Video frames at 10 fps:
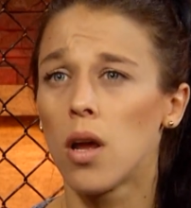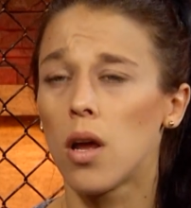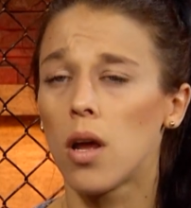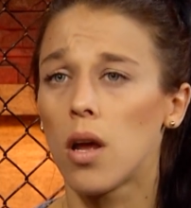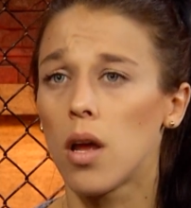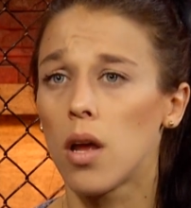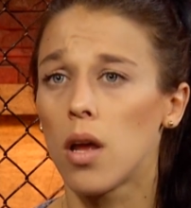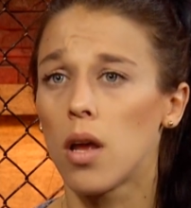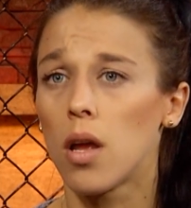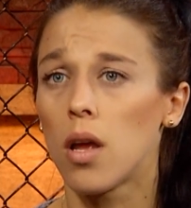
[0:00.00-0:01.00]

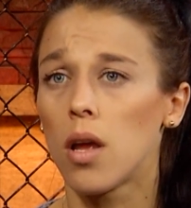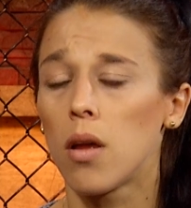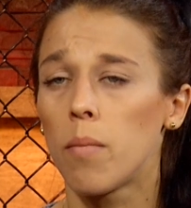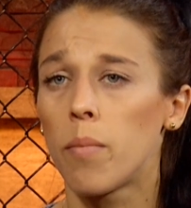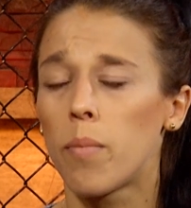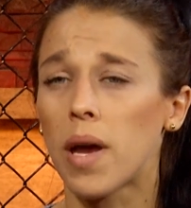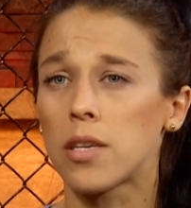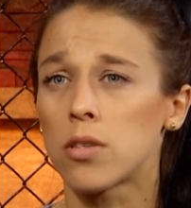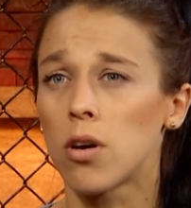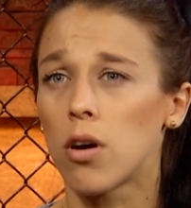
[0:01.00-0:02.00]

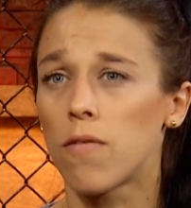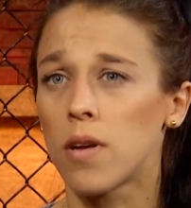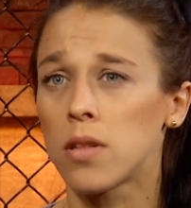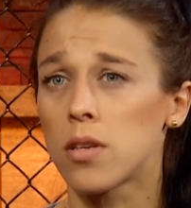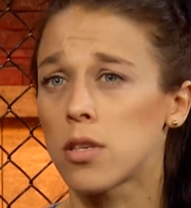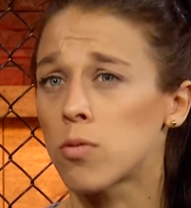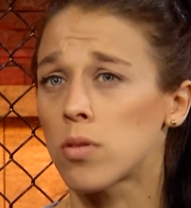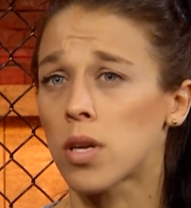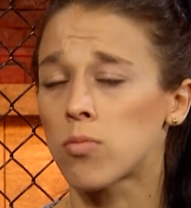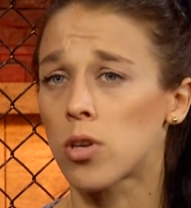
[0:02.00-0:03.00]
pays off, and this is
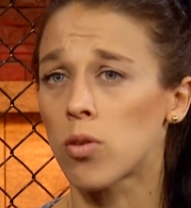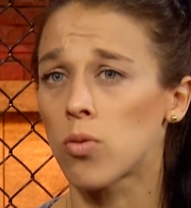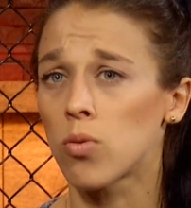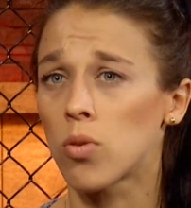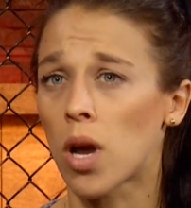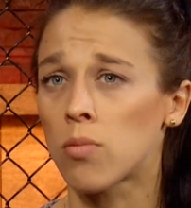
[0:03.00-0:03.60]
what I'm trying to do.